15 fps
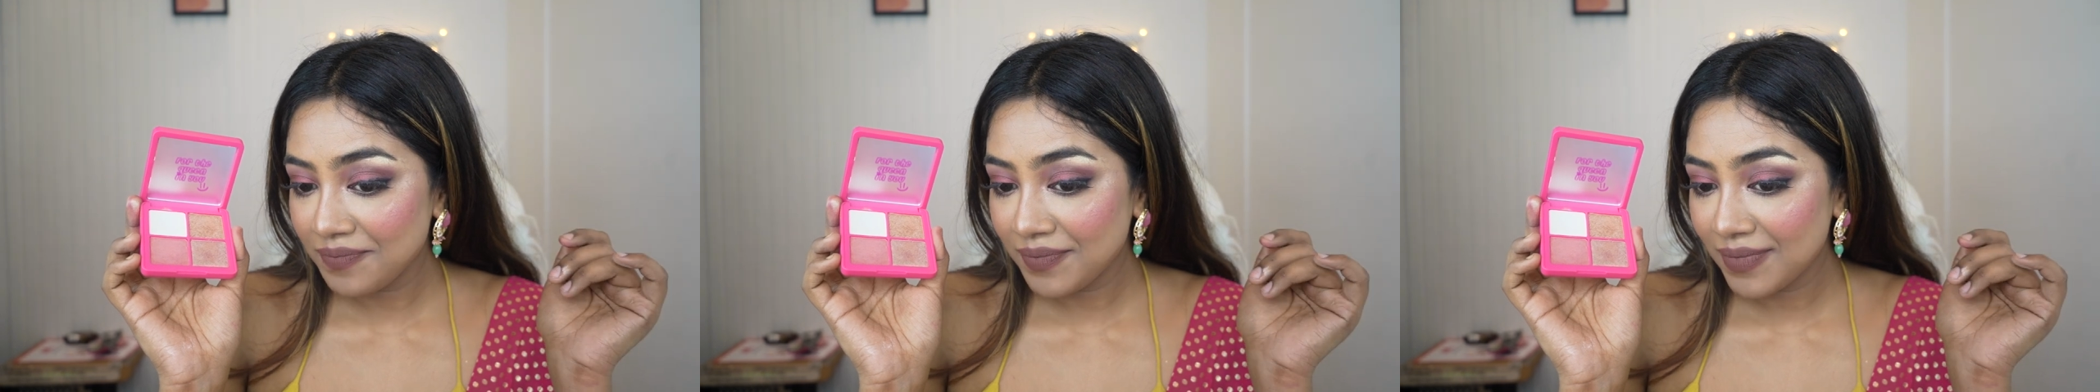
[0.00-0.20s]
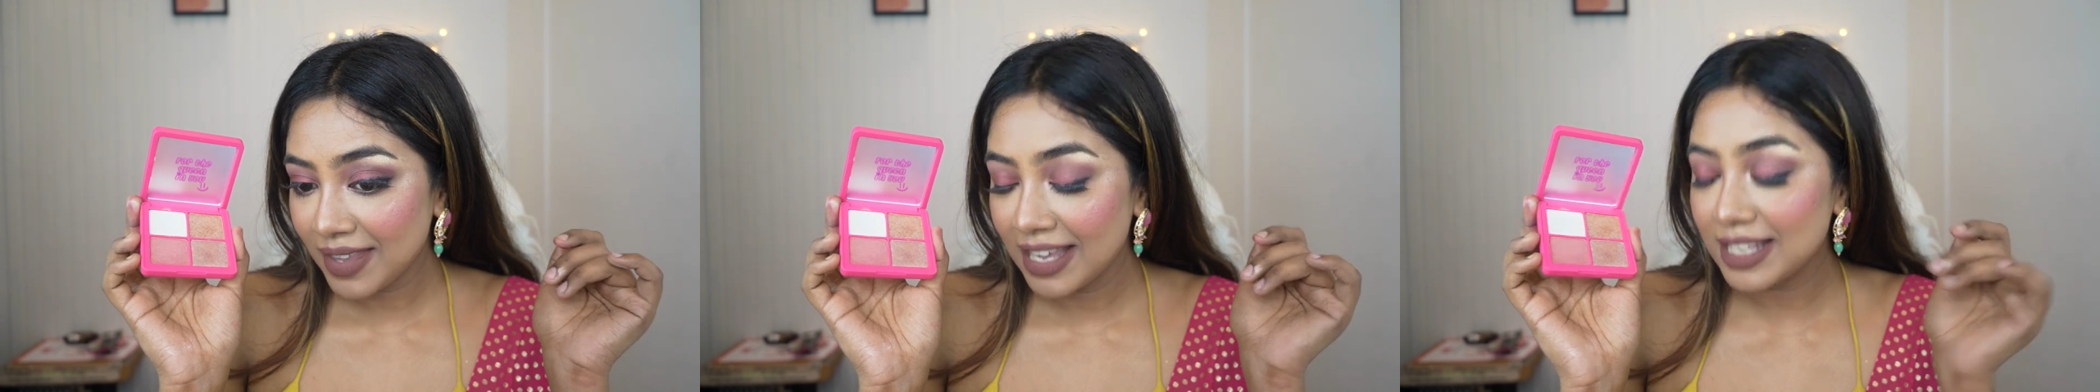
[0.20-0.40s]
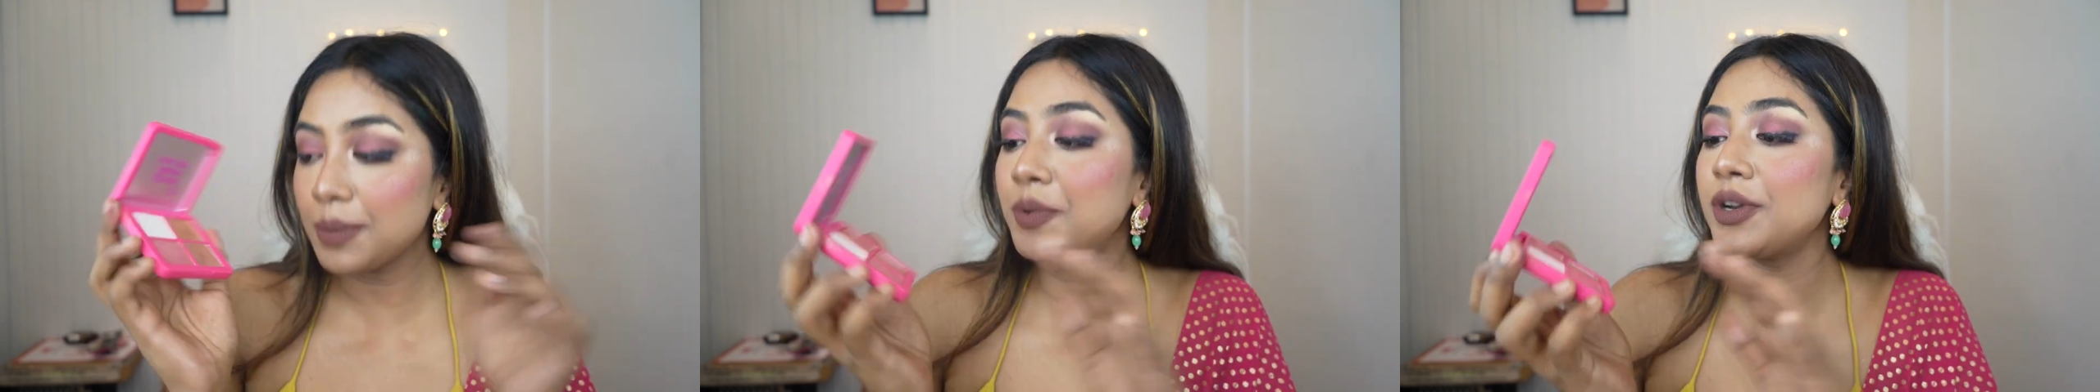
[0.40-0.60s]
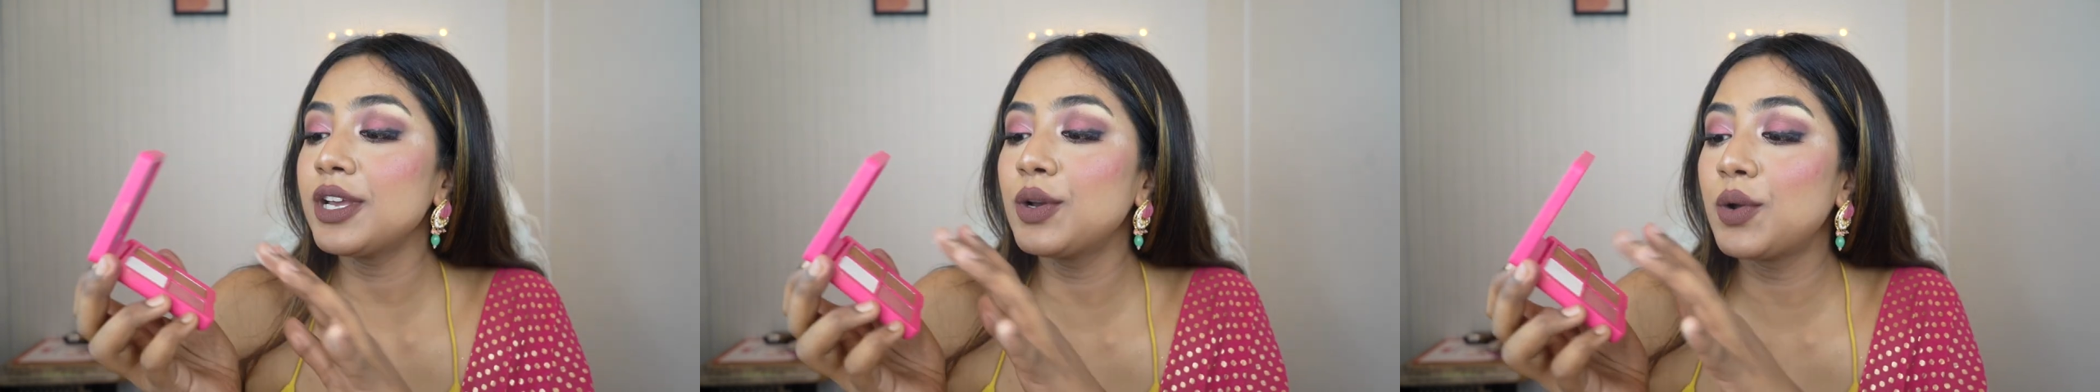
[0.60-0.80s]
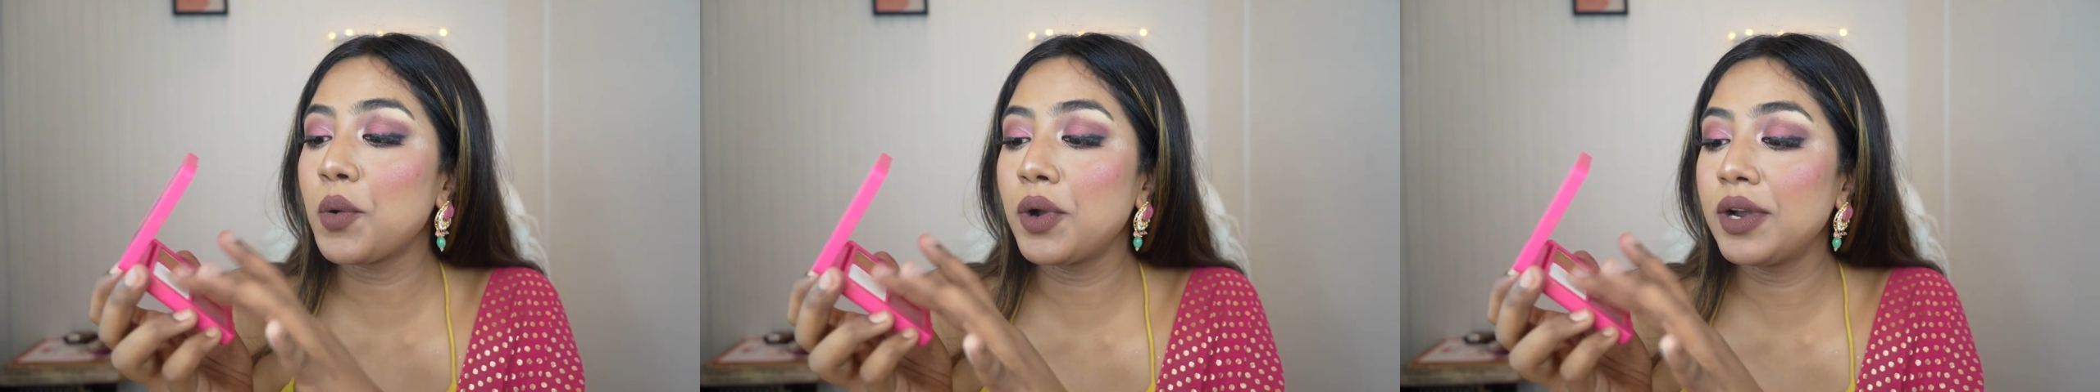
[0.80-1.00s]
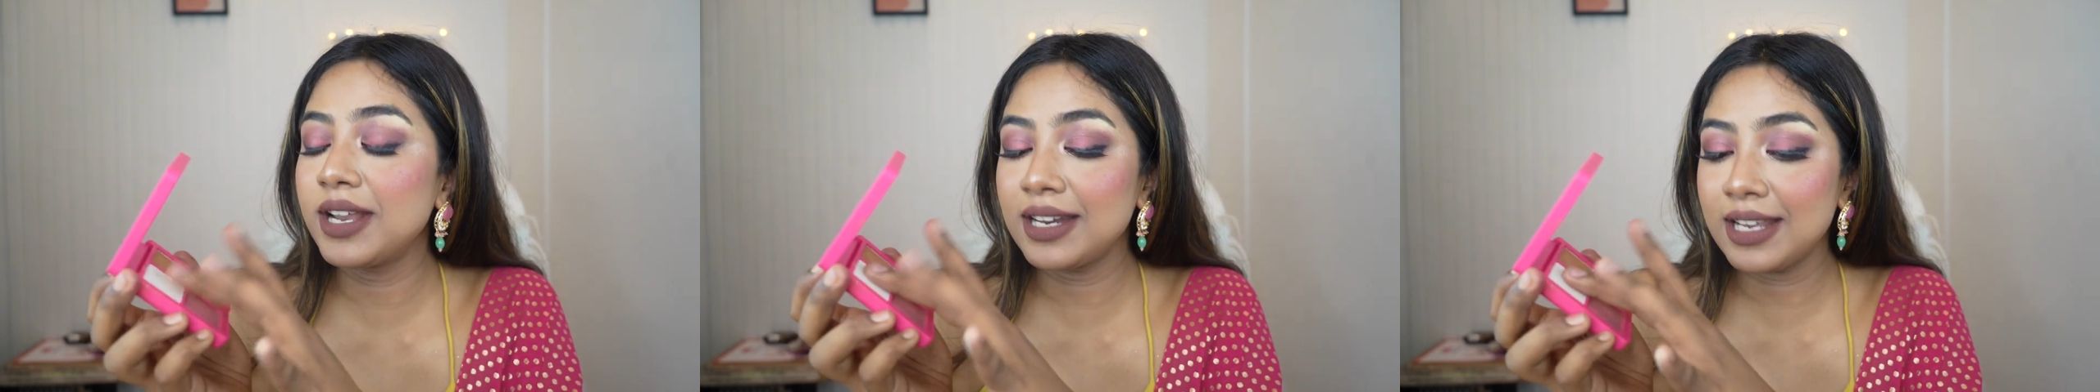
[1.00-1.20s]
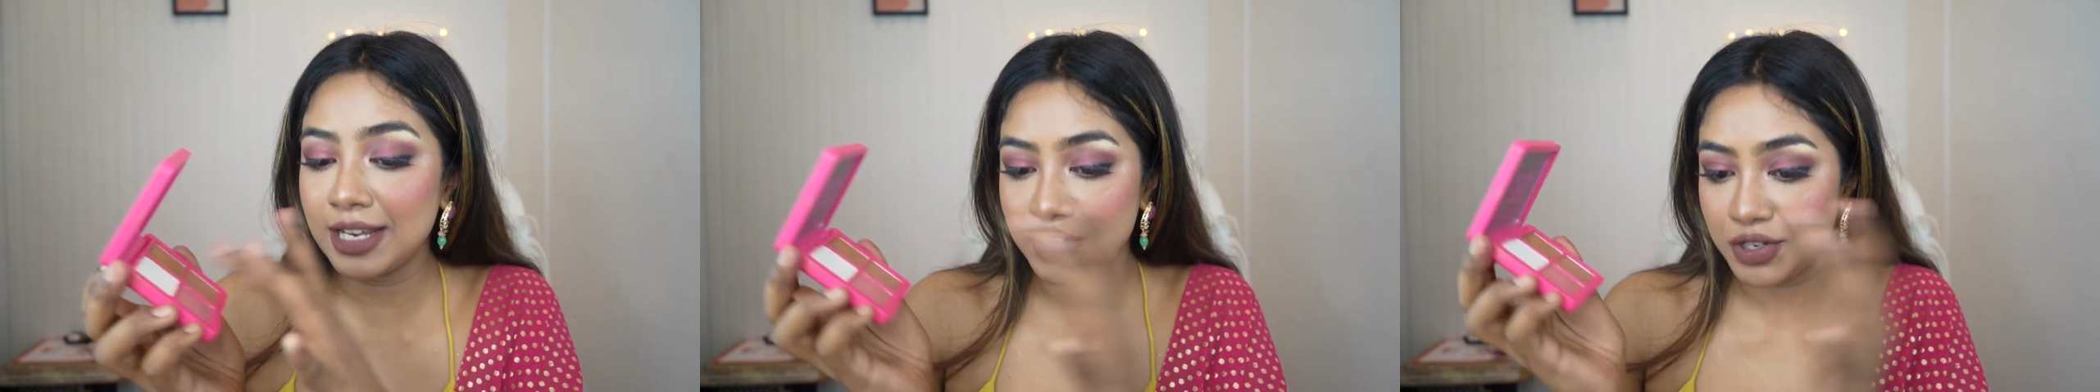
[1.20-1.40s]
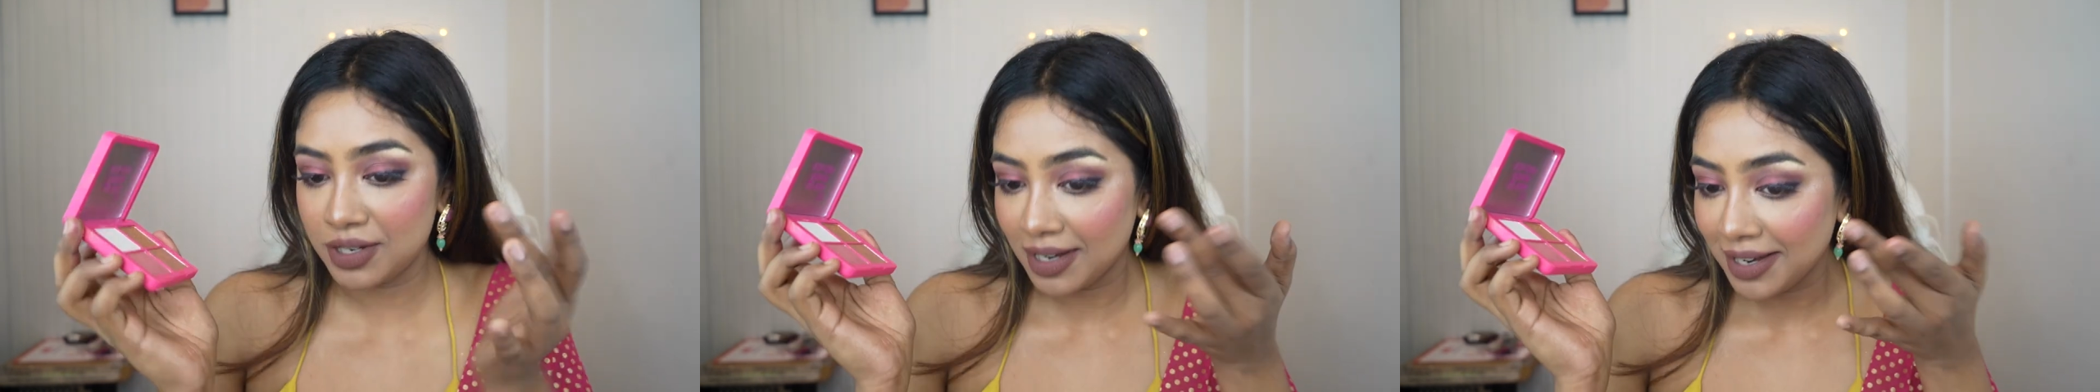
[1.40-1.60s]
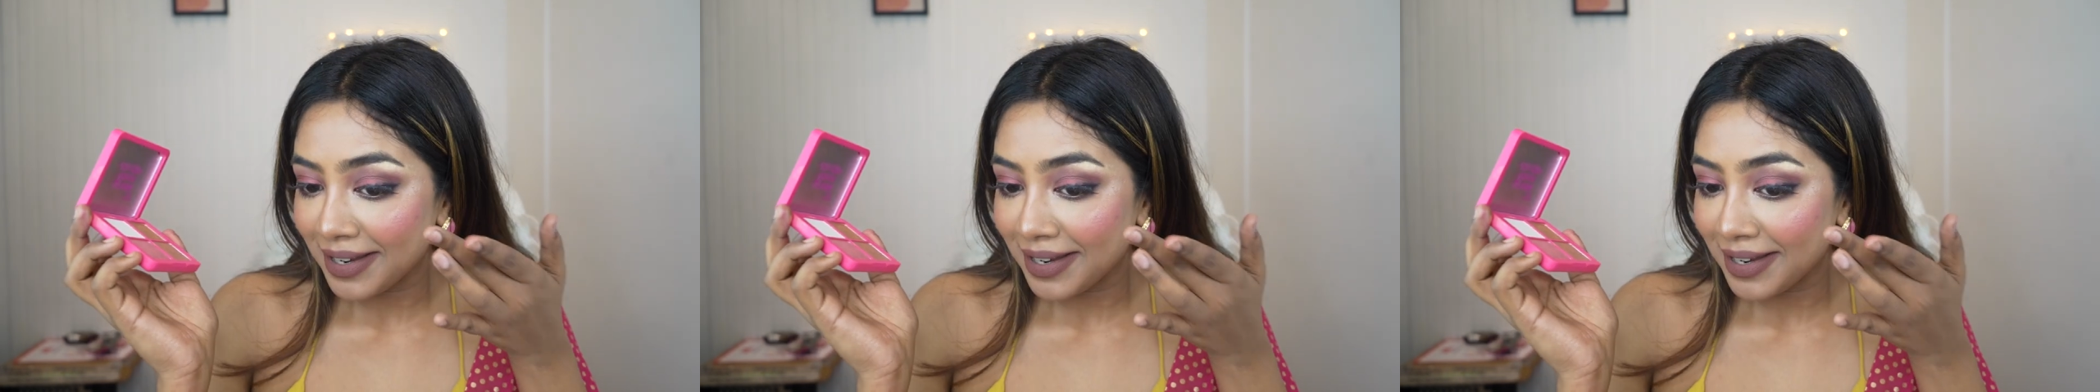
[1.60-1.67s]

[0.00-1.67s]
It's a pretty golden-ish